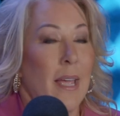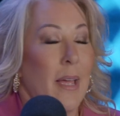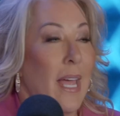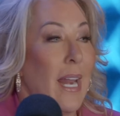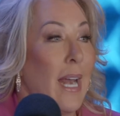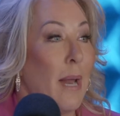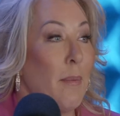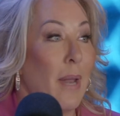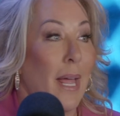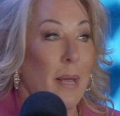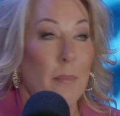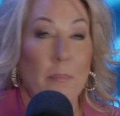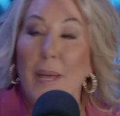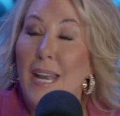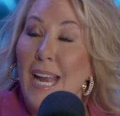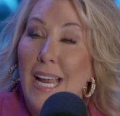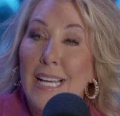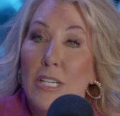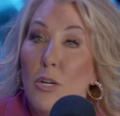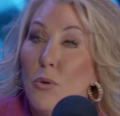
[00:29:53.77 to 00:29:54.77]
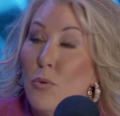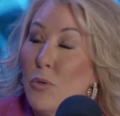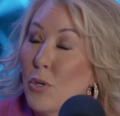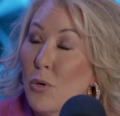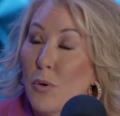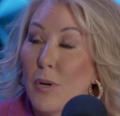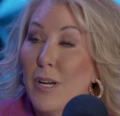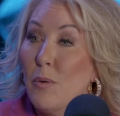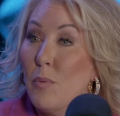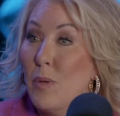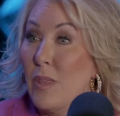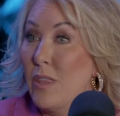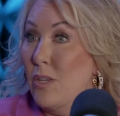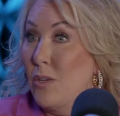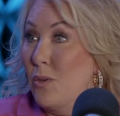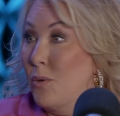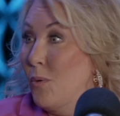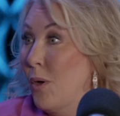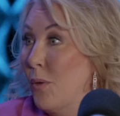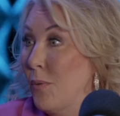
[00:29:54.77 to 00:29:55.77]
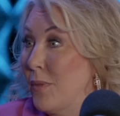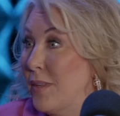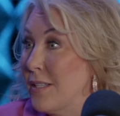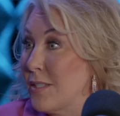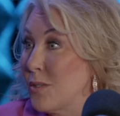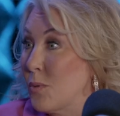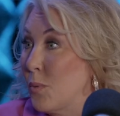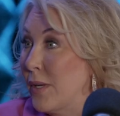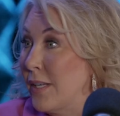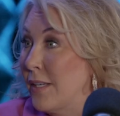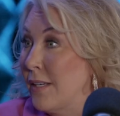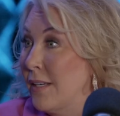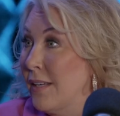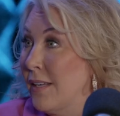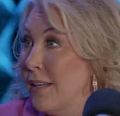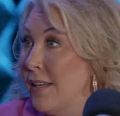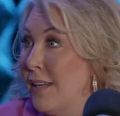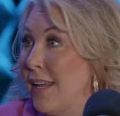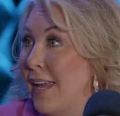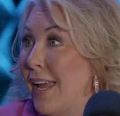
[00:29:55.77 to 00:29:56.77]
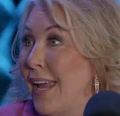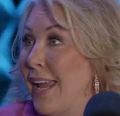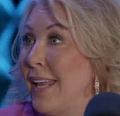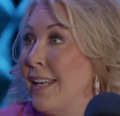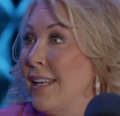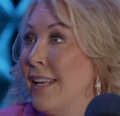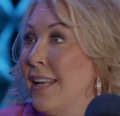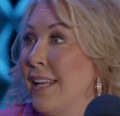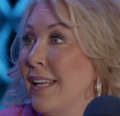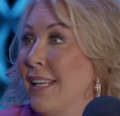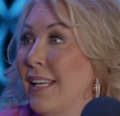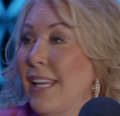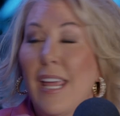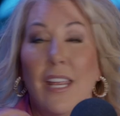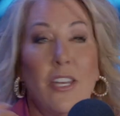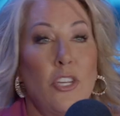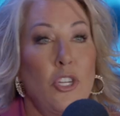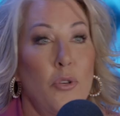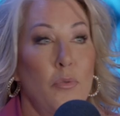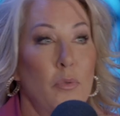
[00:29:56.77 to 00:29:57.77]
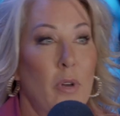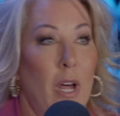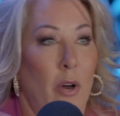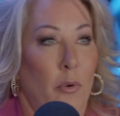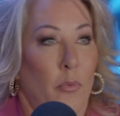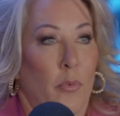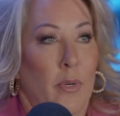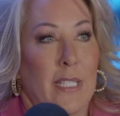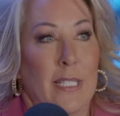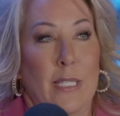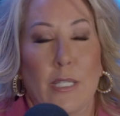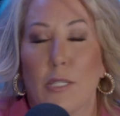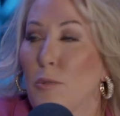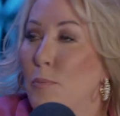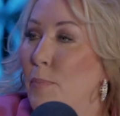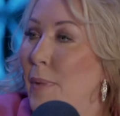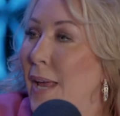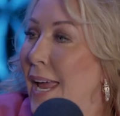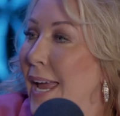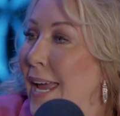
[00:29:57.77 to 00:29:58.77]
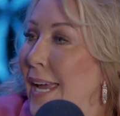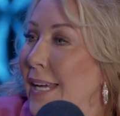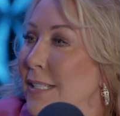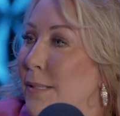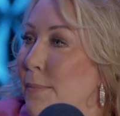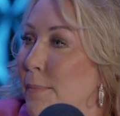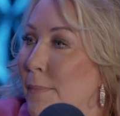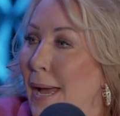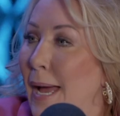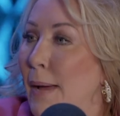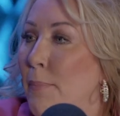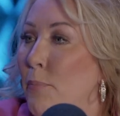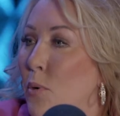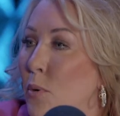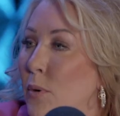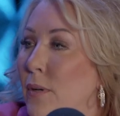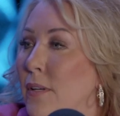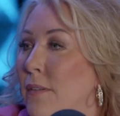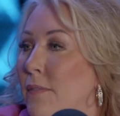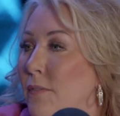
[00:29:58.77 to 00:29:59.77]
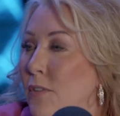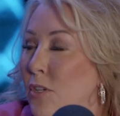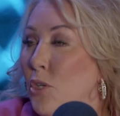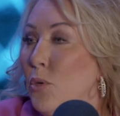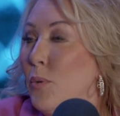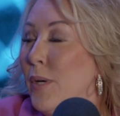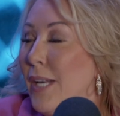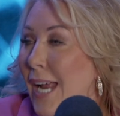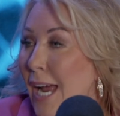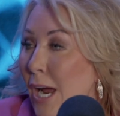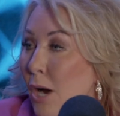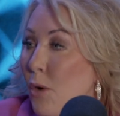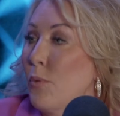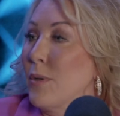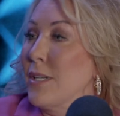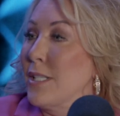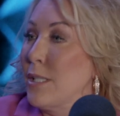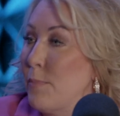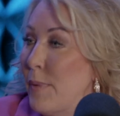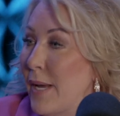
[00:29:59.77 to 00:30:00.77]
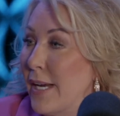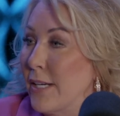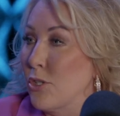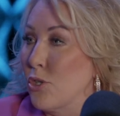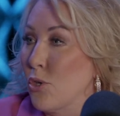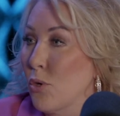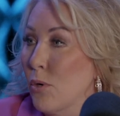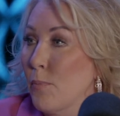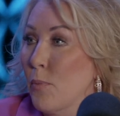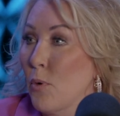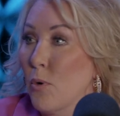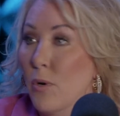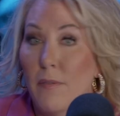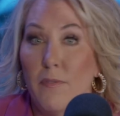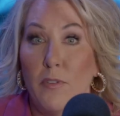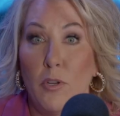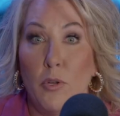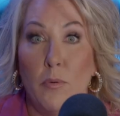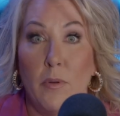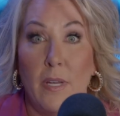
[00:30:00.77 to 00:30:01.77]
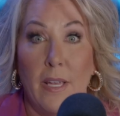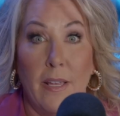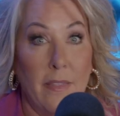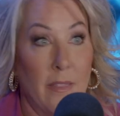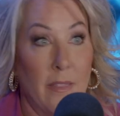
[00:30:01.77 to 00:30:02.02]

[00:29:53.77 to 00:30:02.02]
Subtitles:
And I'm like, but I don't agree with you on this one. And can you not respect my point of view, and I'll respect your point of view?